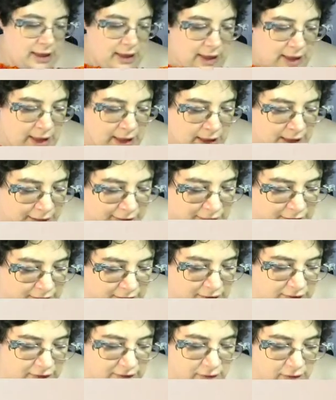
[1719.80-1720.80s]
and
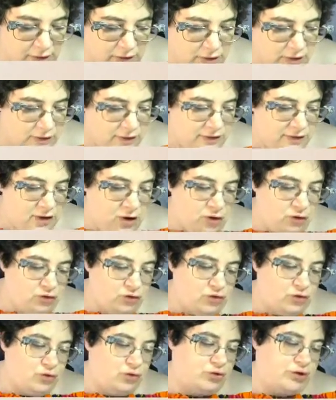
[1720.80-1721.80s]

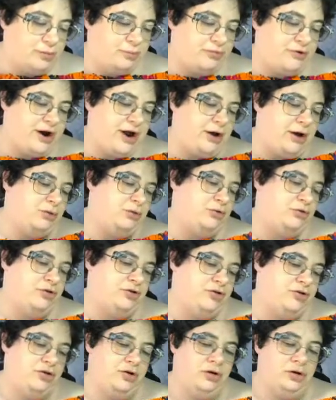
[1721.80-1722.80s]
those are all the
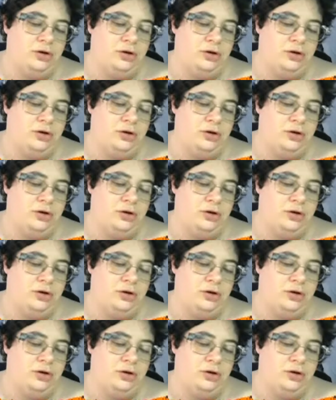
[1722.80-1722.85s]
browns.